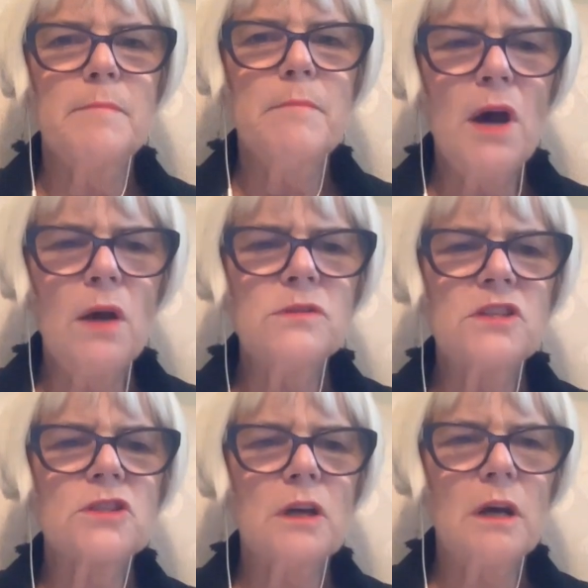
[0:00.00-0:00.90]
the
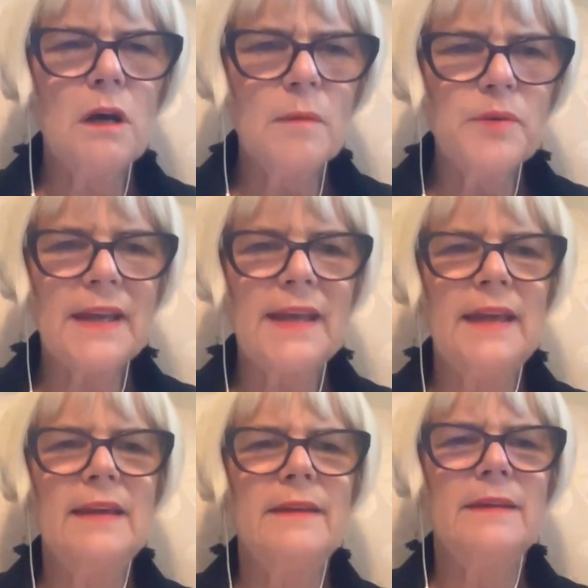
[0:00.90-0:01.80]
most
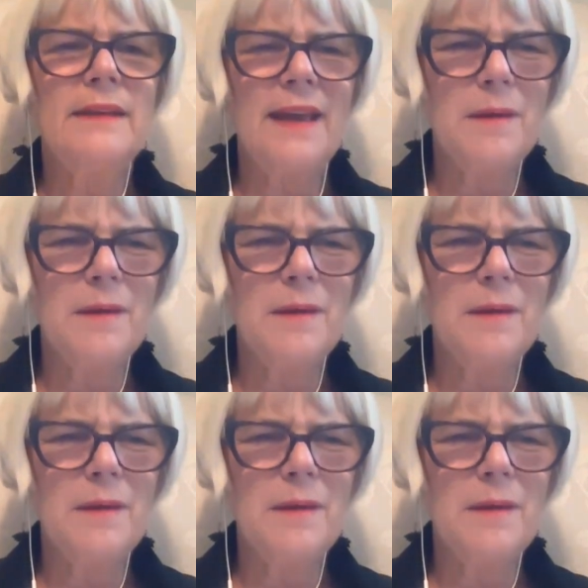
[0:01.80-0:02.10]
complicated,